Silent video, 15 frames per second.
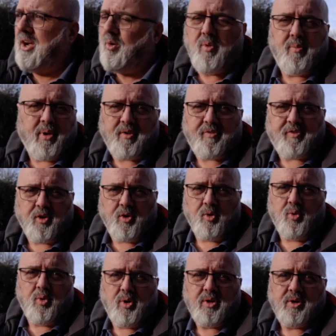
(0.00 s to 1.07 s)
we met a
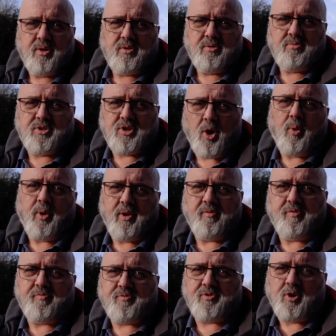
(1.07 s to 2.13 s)
few
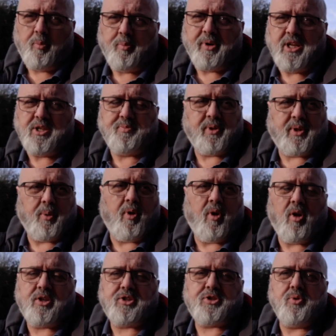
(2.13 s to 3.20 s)
towing companies, but they were
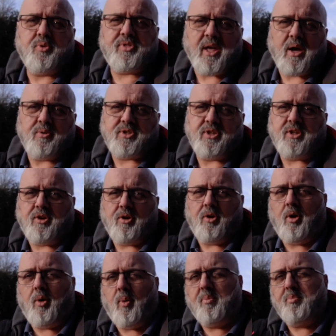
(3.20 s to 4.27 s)
all 2,000
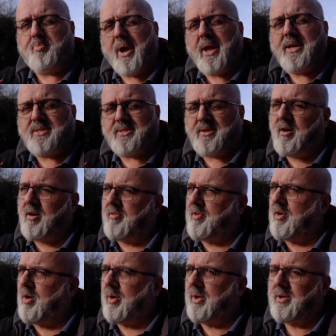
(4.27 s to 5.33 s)
euro and brake
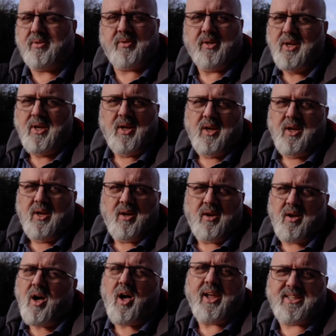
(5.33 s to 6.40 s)
servo and
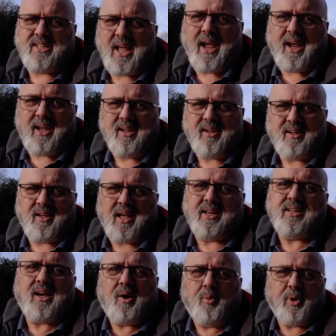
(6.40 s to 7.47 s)
high tech,
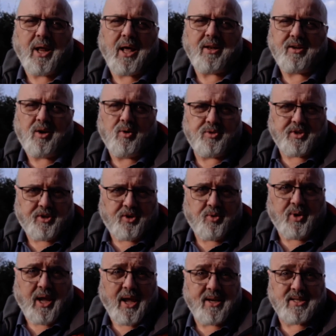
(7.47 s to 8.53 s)
and I would have had to go to the
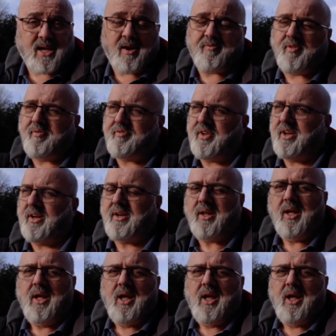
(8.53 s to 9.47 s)
UK to have them fitted.